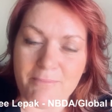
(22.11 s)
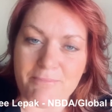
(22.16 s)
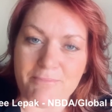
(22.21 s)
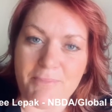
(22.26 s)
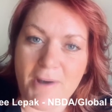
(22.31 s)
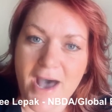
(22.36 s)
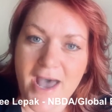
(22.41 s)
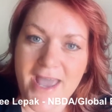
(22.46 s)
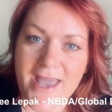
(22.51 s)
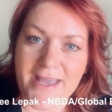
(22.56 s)

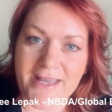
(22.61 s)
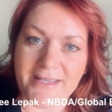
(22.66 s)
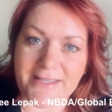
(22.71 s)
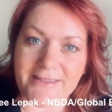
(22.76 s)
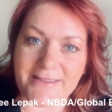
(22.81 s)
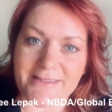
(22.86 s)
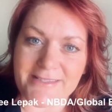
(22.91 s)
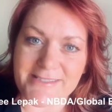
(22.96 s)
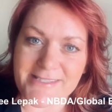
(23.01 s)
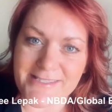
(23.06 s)
but
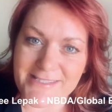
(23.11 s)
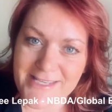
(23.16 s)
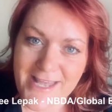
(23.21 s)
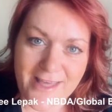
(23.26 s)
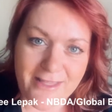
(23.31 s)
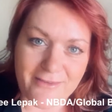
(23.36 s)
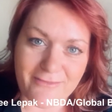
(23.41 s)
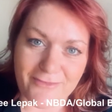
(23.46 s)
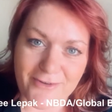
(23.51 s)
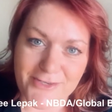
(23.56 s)
this is
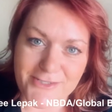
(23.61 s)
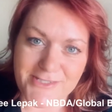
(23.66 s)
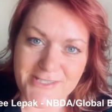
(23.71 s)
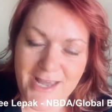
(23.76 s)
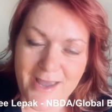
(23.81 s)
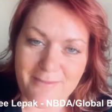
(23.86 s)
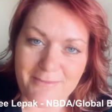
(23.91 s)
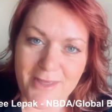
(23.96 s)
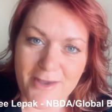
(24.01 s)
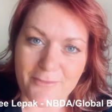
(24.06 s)
not the first
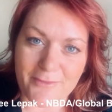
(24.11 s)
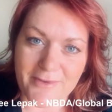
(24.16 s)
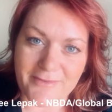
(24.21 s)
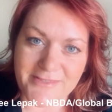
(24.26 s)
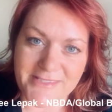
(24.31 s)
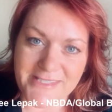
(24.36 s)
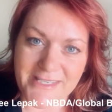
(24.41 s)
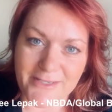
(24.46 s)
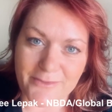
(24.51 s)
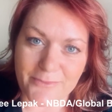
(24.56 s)
time that we've
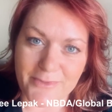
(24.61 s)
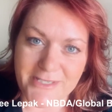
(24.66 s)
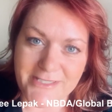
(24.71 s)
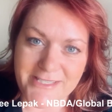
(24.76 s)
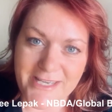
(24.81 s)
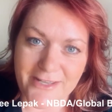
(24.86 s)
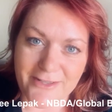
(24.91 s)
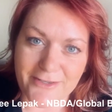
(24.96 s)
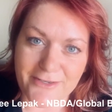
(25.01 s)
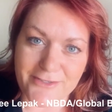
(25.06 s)
seen
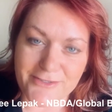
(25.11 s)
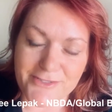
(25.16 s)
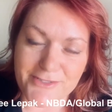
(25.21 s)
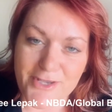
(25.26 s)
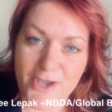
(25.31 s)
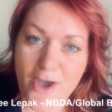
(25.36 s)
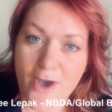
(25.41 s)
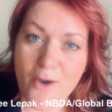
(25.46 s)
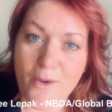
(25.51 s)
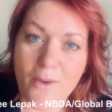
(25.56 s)
retailers
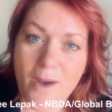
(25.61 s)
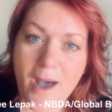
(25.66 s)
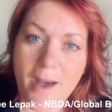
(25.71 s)
go